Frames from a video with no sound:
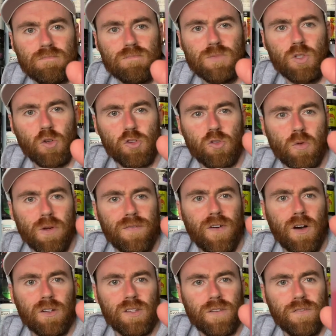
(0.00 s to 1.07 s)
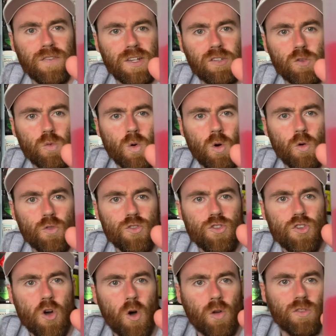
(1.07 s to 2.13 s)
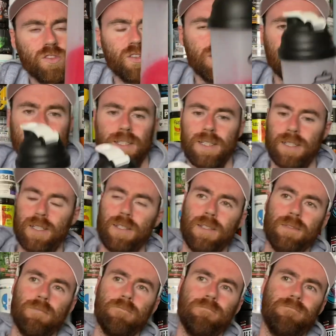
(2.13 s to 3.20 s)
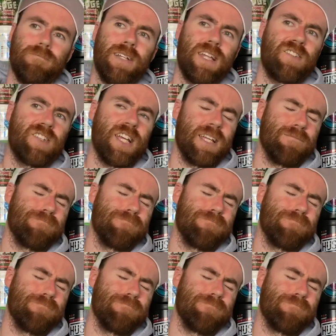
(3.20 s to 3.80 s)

Not sure if artificial or not. Let's see.